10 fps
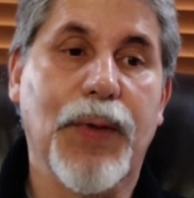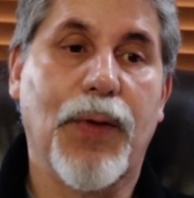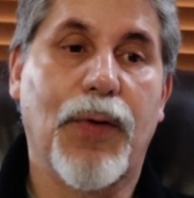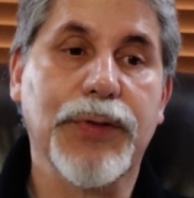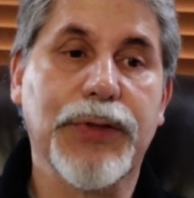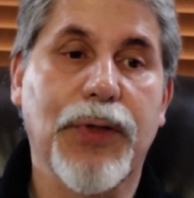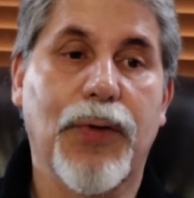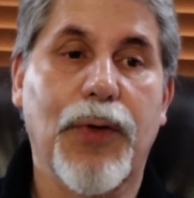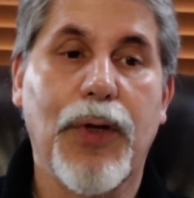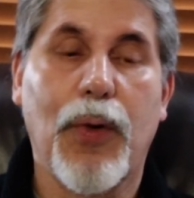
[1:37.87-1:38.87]

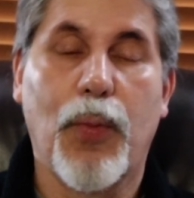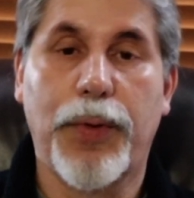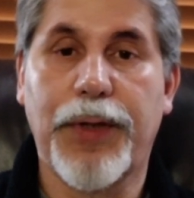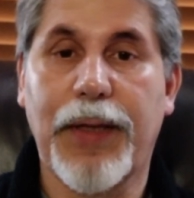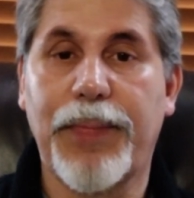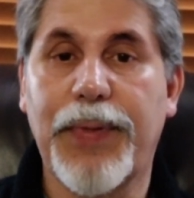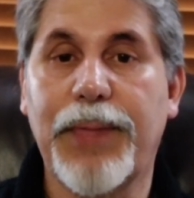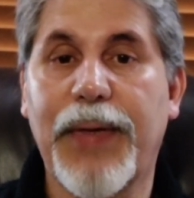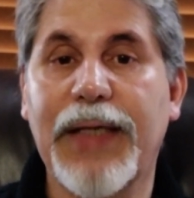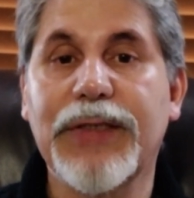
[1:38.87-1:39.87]
also whether they be
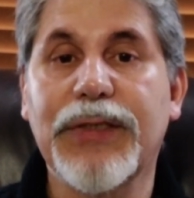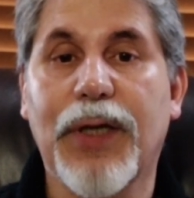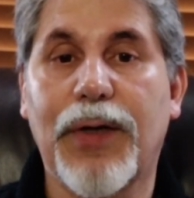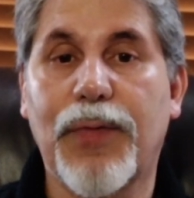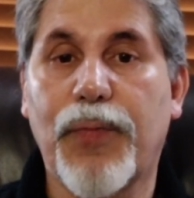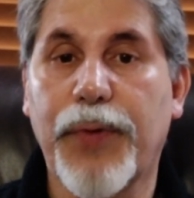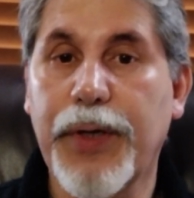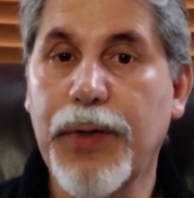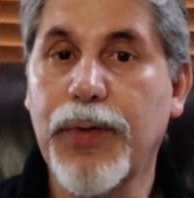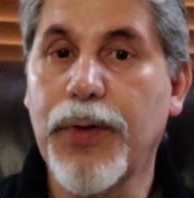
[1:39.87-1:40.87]
based on
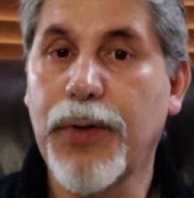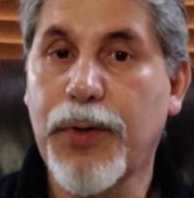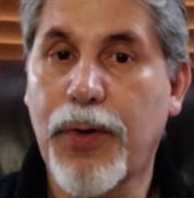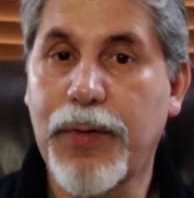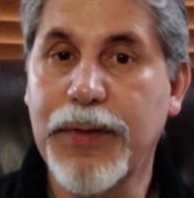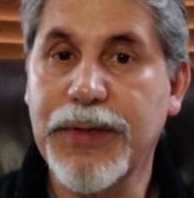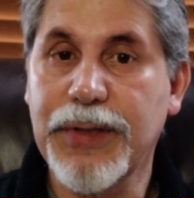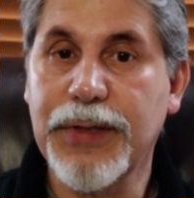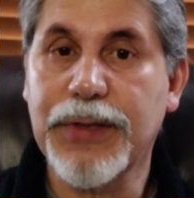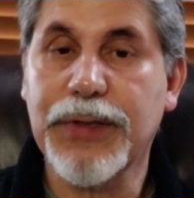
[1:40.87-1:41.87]
real
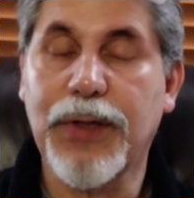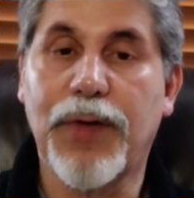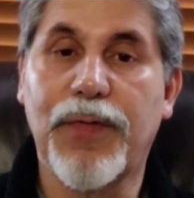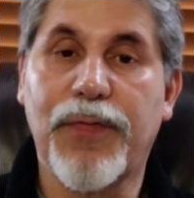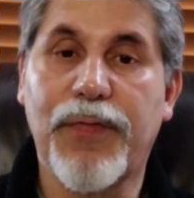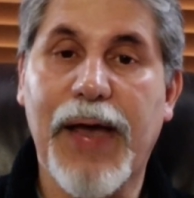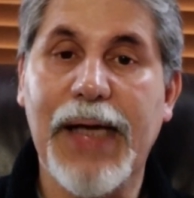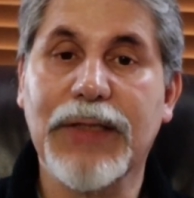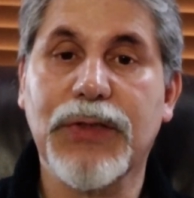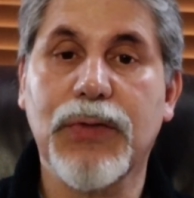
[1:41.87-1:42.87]
occurrences, on
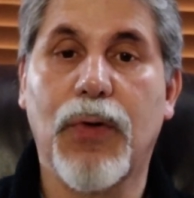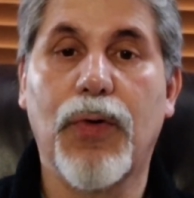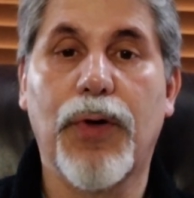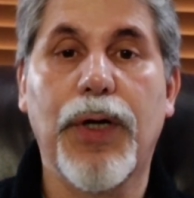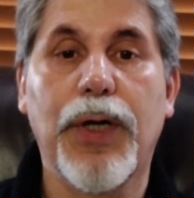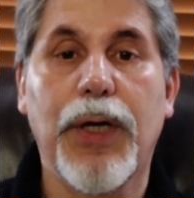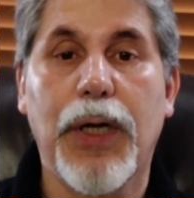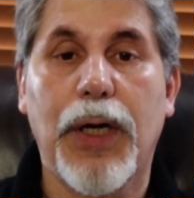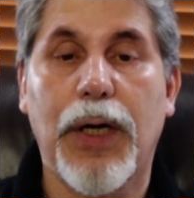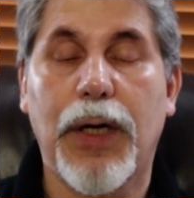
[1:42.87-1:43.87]
facts, or
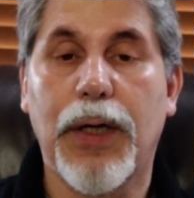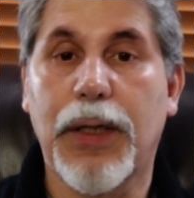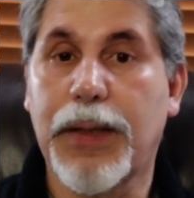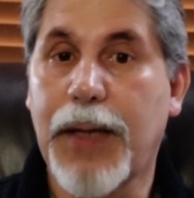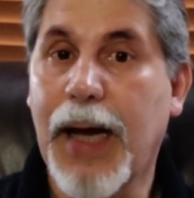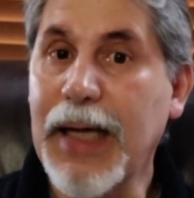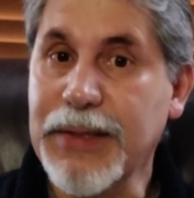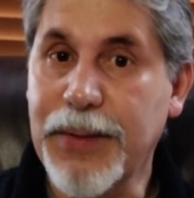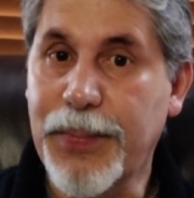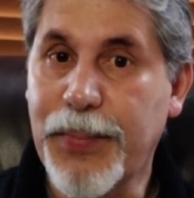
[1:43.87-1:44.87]

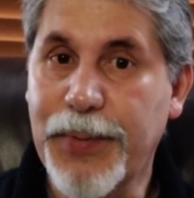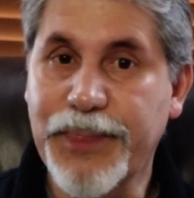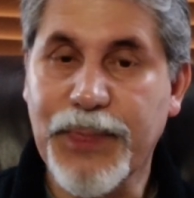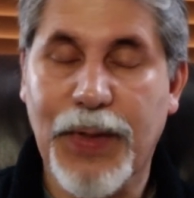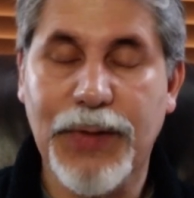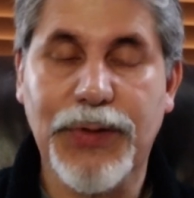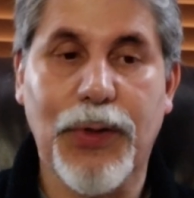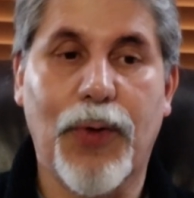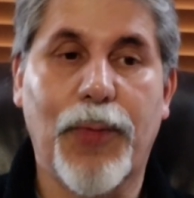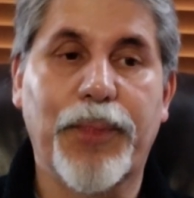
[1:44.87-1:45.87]
gossip.
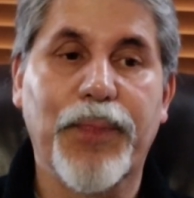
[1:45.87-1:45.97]
So